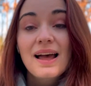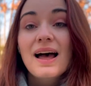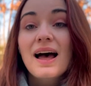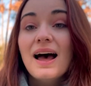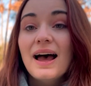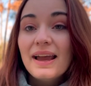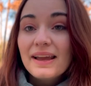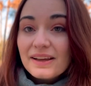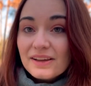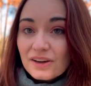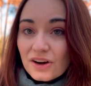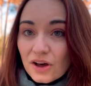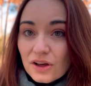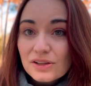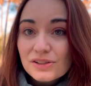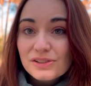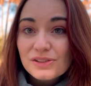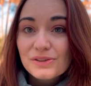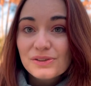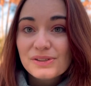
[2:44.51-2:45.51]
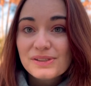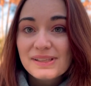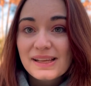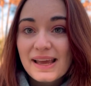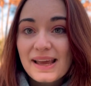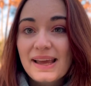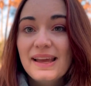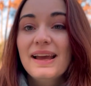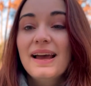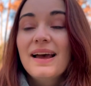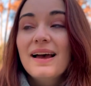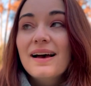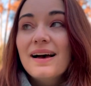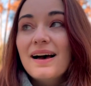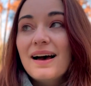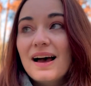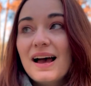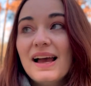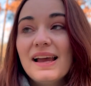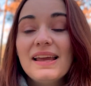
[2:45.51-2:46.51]
I could also say
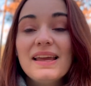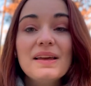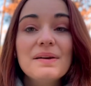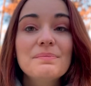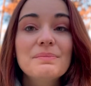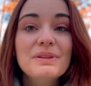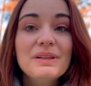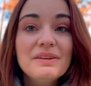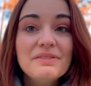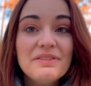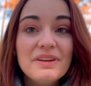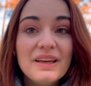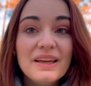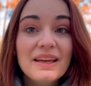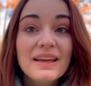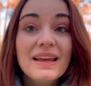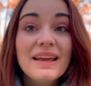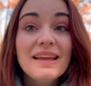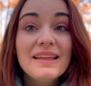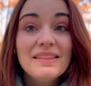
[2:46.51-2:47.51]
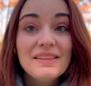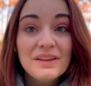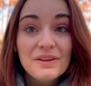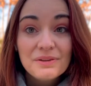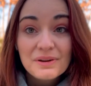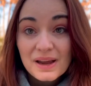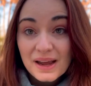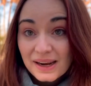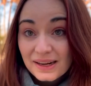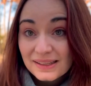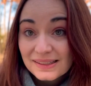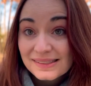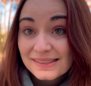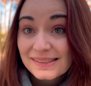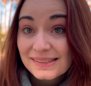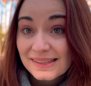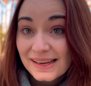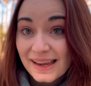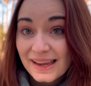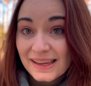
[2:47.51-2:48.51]
I am living in the United
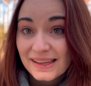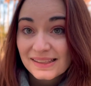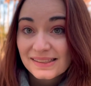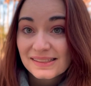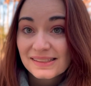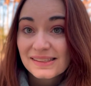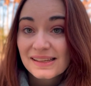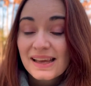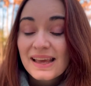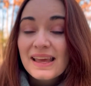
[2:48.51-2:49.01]
States